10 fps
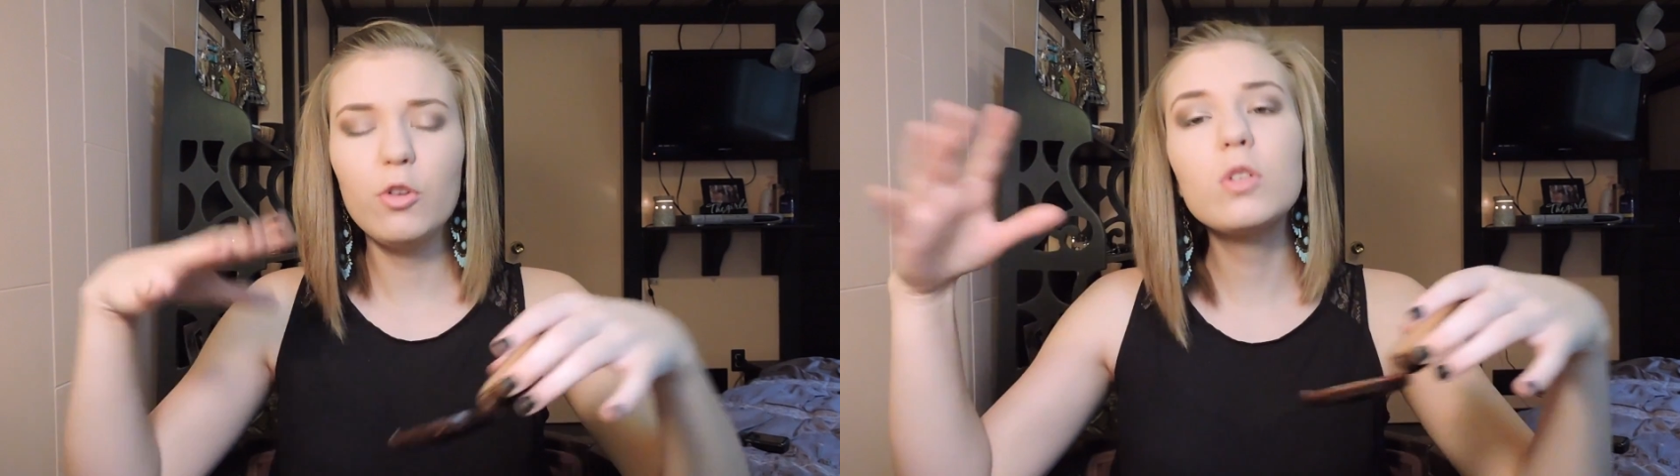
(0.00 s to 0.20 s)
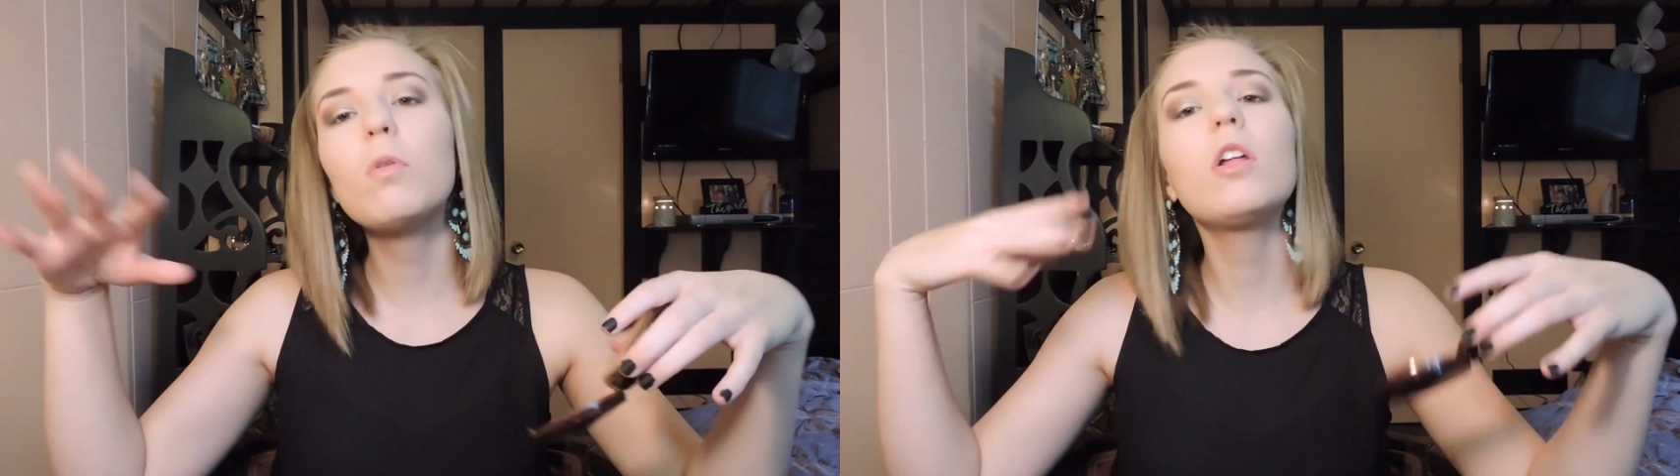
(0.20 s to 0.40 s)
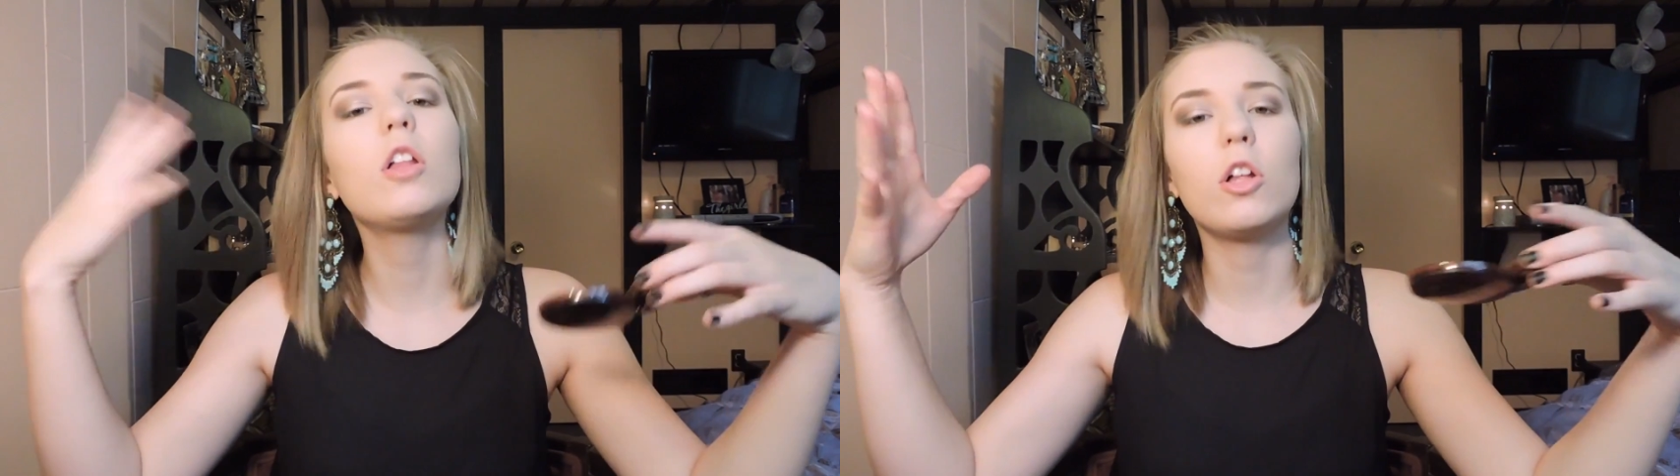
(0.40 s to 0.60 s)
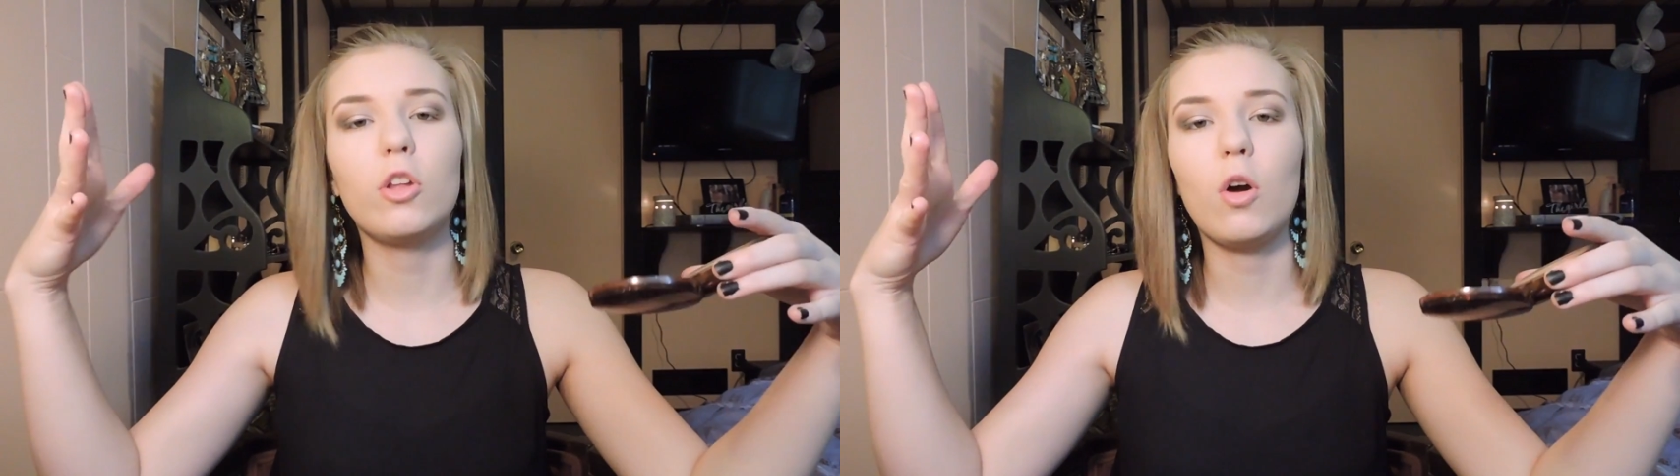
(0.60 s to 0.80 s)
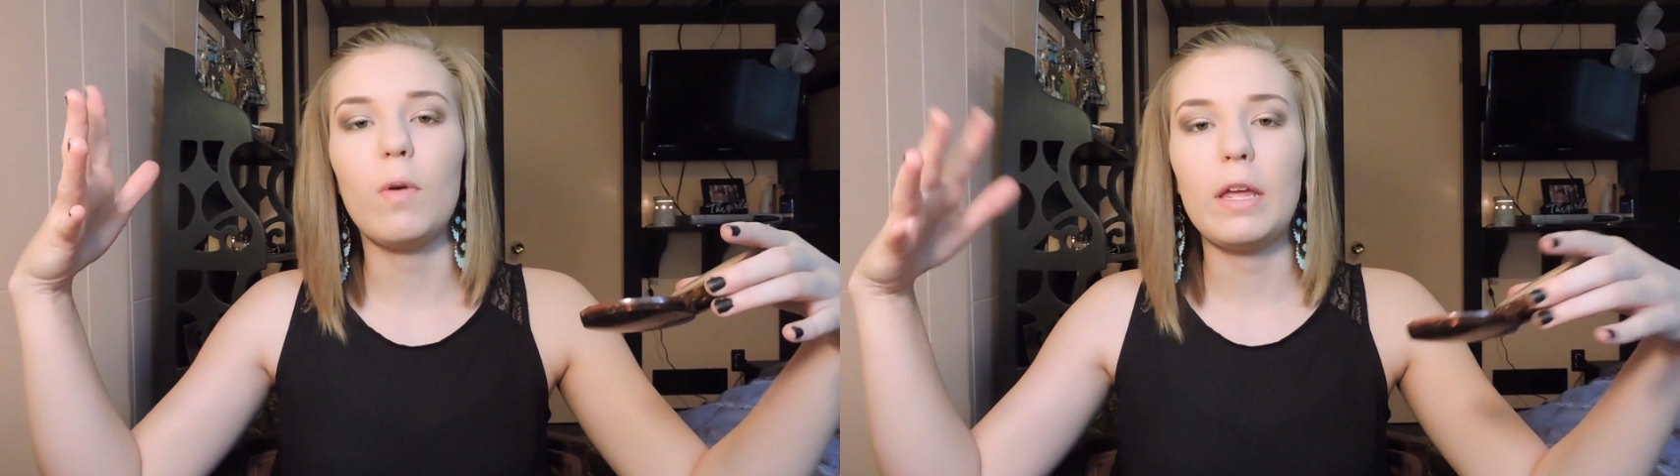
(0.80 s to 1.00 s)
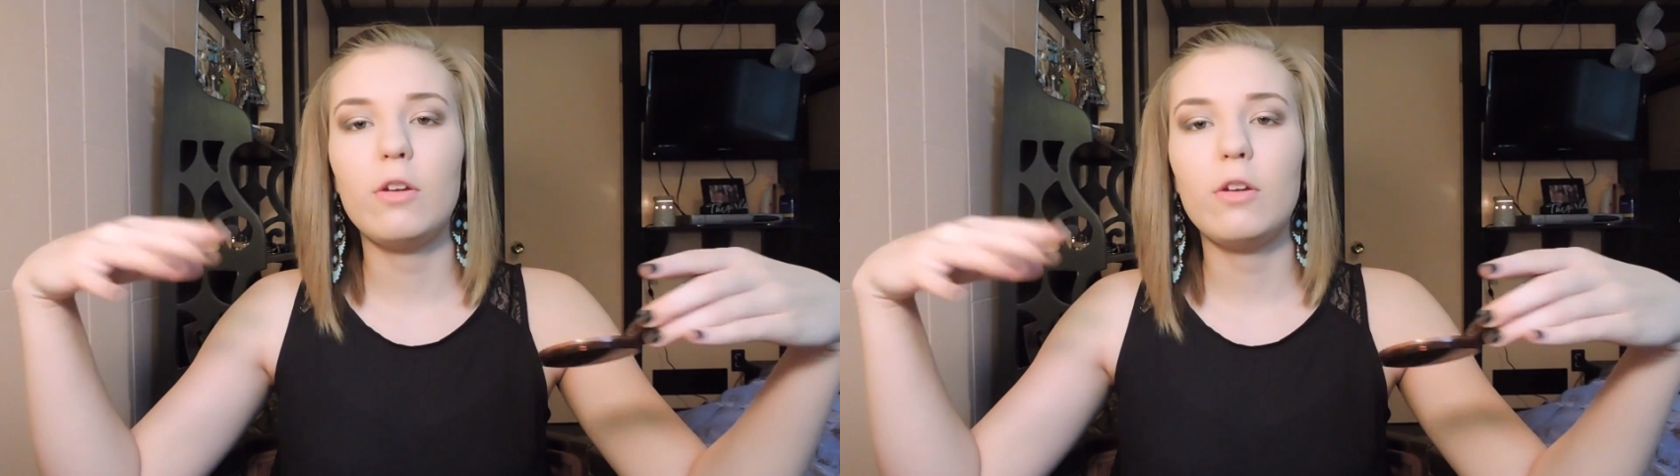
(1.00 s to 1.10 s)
just want to look glowy.